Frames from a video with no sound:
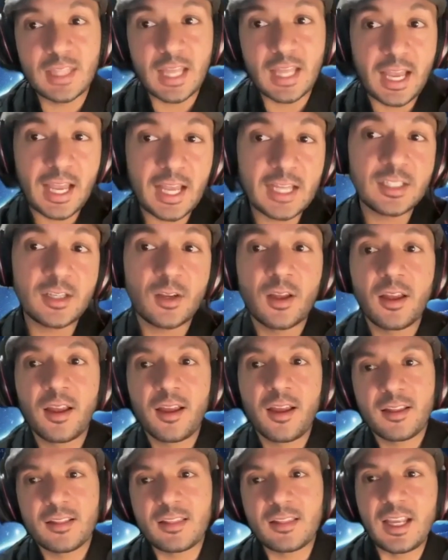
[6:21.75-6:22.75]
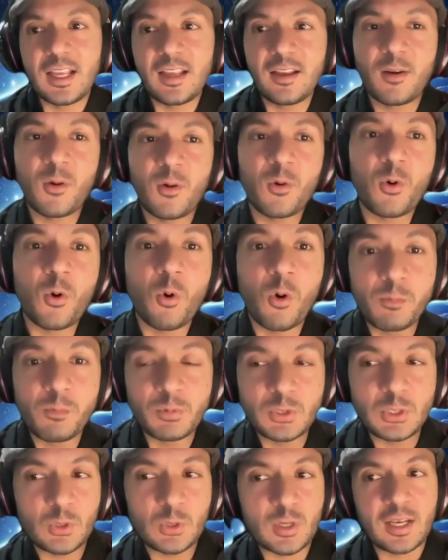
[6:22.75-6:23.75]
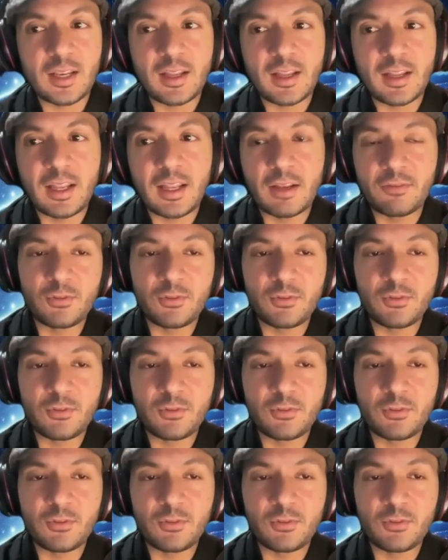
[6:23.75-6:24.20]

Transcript: With that, they hope you get,